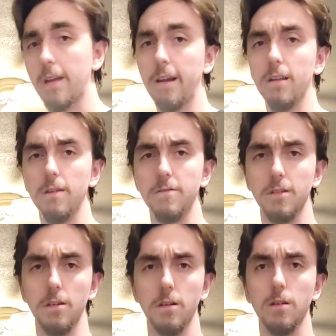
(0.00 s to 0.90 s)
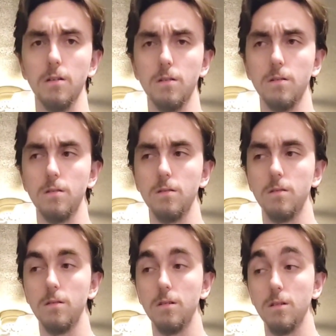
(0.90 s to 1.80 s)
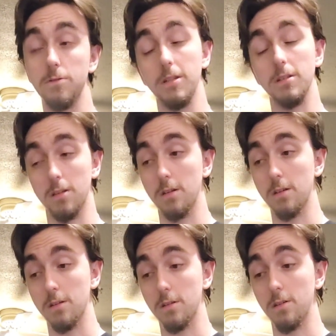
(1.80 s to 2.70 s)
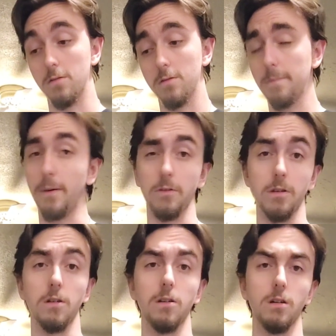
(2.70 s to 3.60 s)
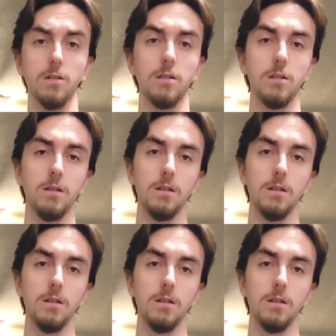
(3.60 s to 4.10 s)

Carrie loves to cook. Lucia's a good cook too. They're both good cooks.